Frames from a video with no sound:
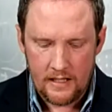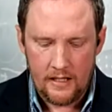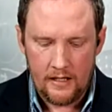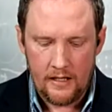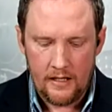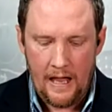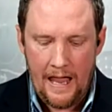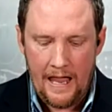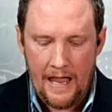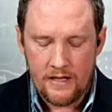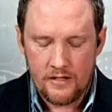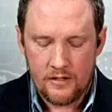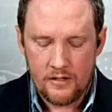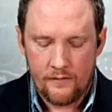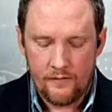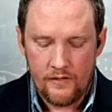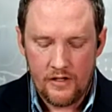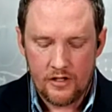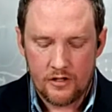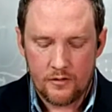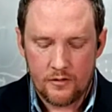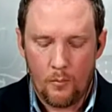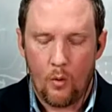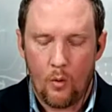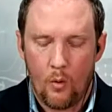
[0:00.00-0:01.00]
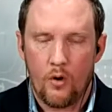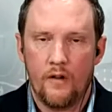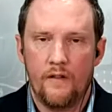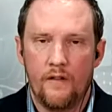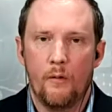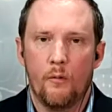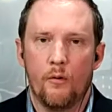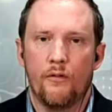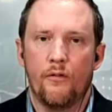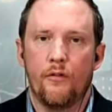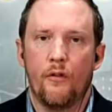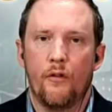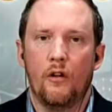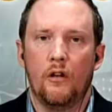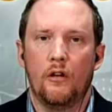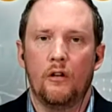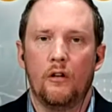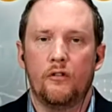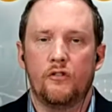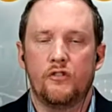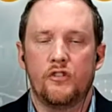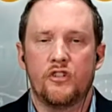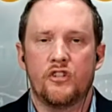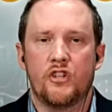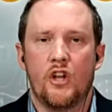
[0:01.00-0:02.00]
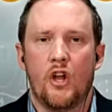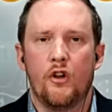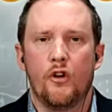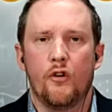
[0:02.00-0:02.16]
As of this morning, there were just